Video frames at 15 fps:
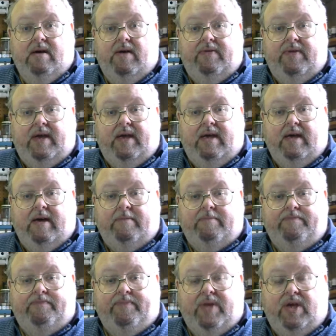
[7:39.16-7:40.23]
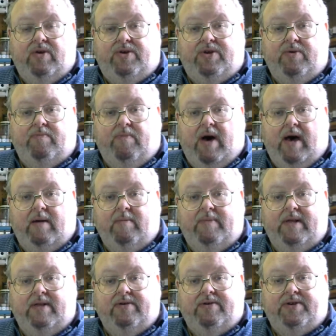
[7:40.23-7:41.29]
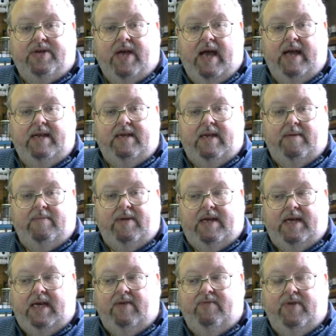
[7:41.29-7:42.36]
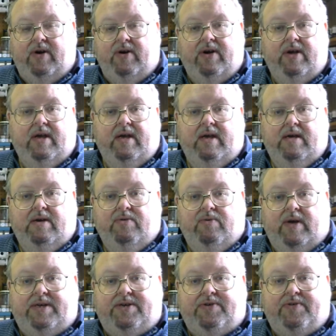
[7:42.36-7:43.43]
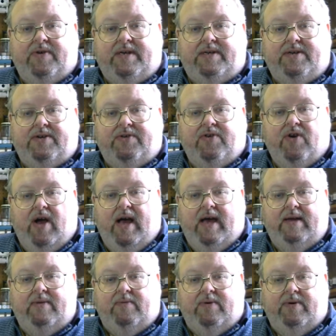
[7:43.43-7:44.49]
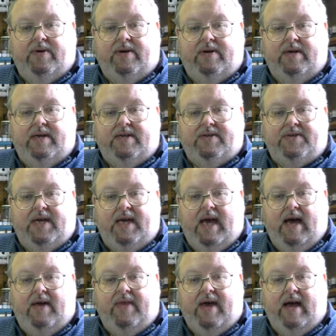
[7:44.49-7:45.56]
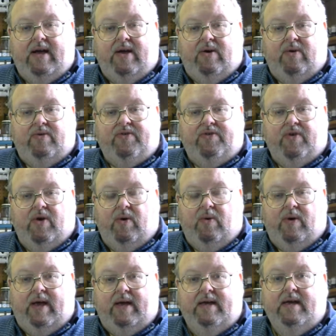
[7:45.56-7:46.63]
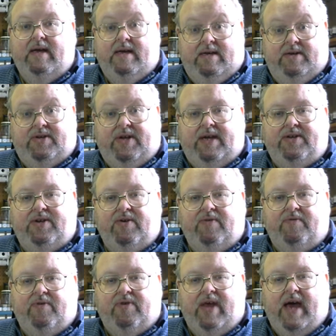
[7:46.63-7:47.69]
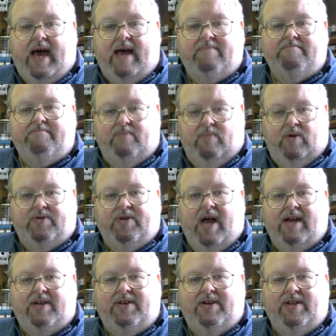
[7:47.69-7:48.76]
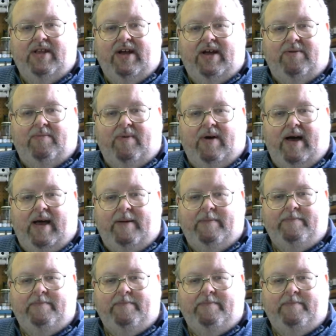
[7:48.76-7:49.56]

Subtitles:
the YouTube Model Builder site, and I'm going to give their rust streaks a try, and we're going to see how that goes. So stay tuned for that. We'll talk to you later. Bye.